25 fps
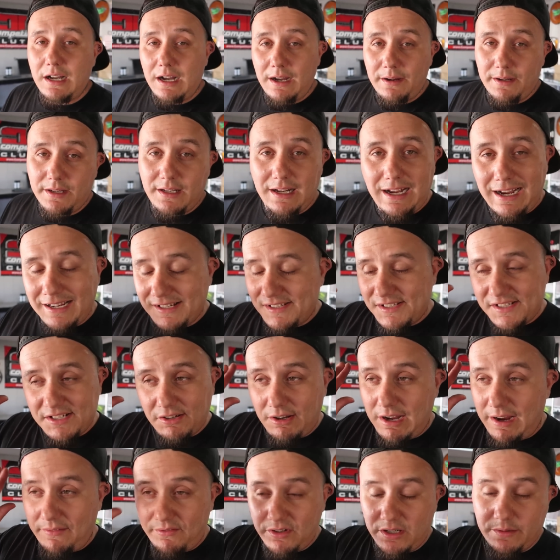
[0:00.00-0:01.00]
I, I
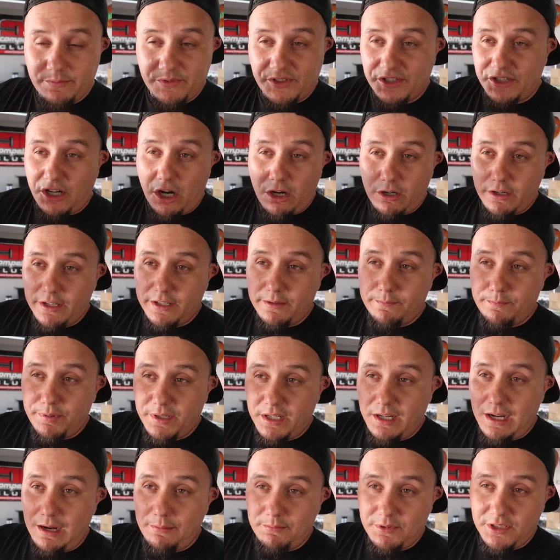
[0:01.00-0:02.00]
still haven't even started,
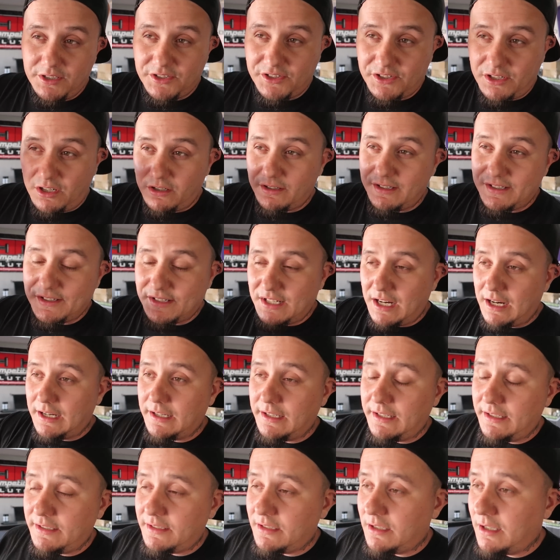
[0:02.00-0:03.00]
but I'm gonna start
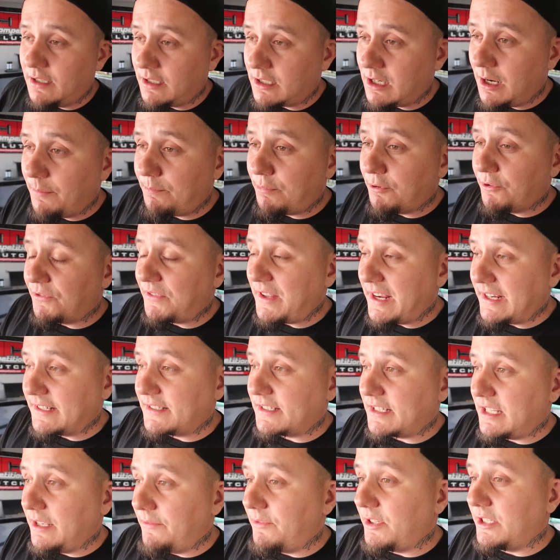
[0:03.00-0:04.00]
designing a couple
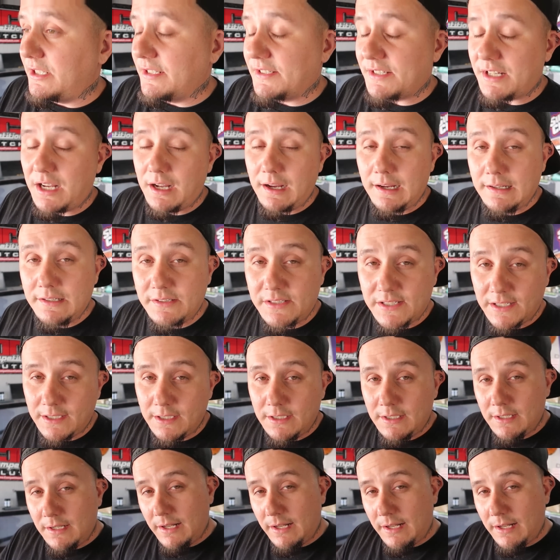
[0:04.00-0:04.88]
Thanksgiving designs